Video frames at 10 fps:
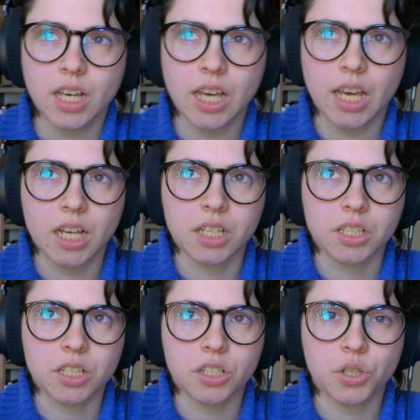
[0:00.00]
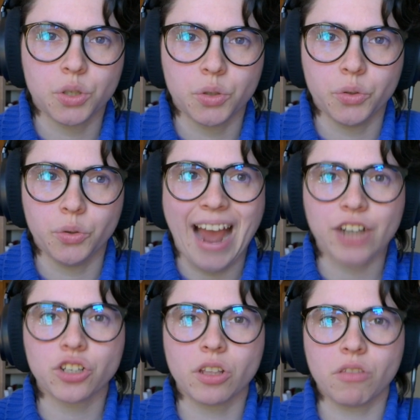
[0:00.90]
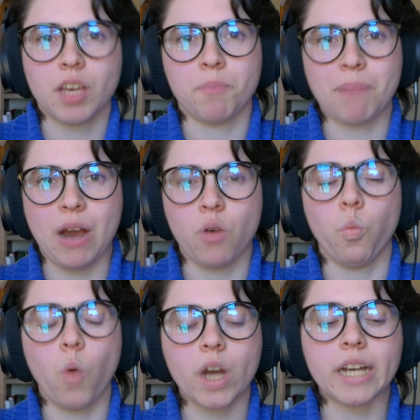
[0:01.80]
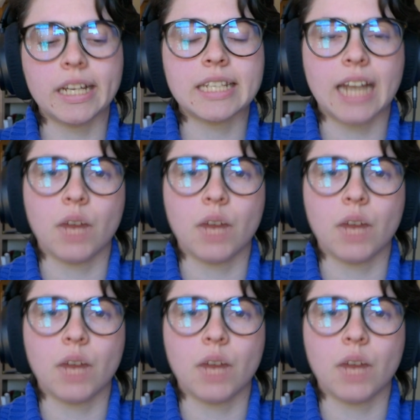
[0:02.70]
and to actually think about what it is that